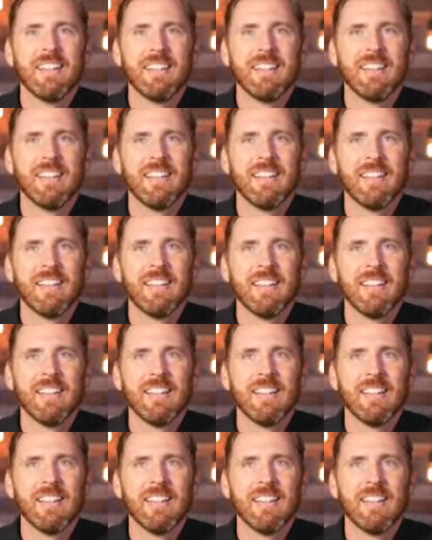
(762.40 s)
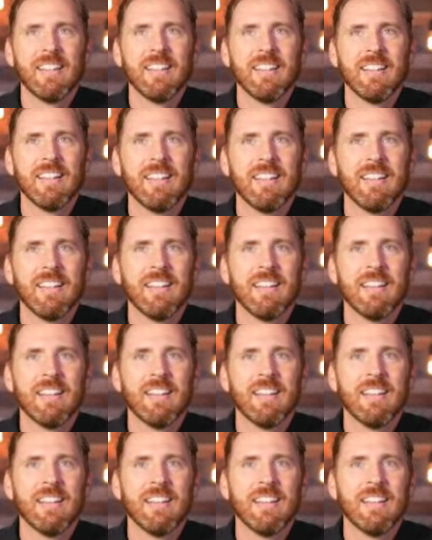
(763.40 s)

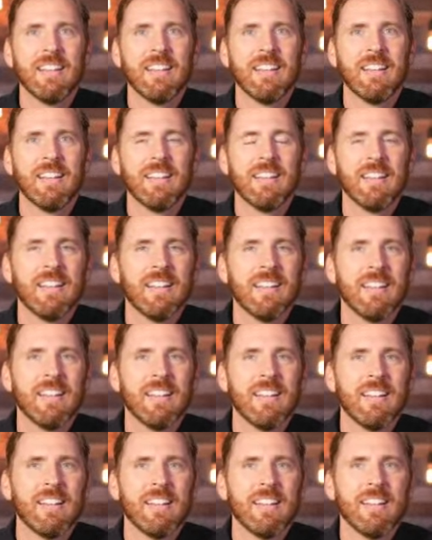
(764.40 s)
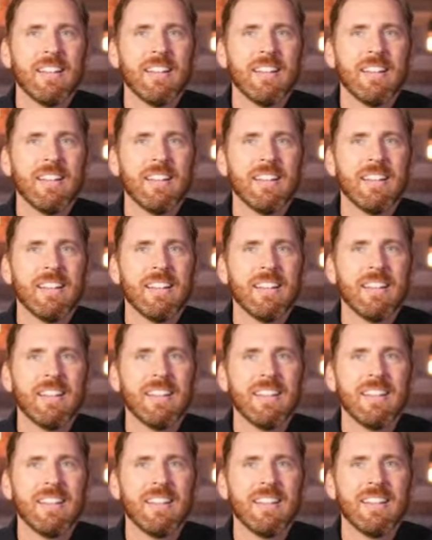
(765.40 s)

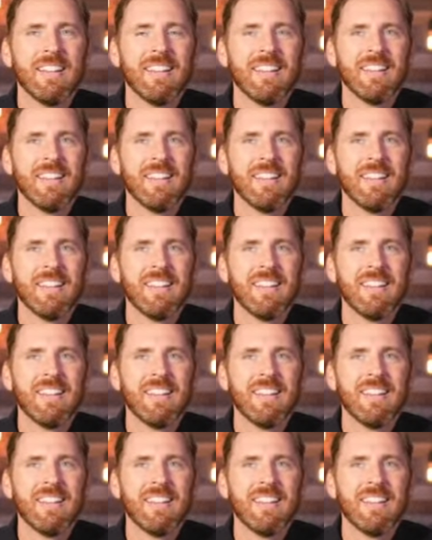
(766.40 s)
This person isn't speaking.